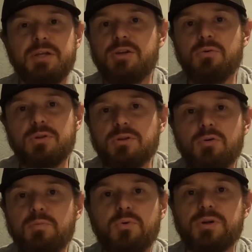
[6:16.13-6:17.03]
know the
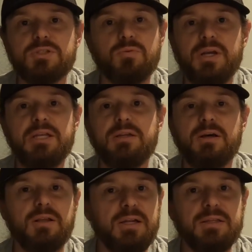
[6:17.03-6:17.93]
load board is great
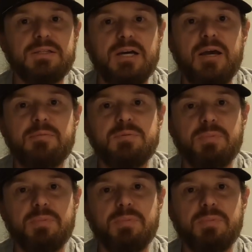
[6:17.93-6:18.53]
a lot of the times,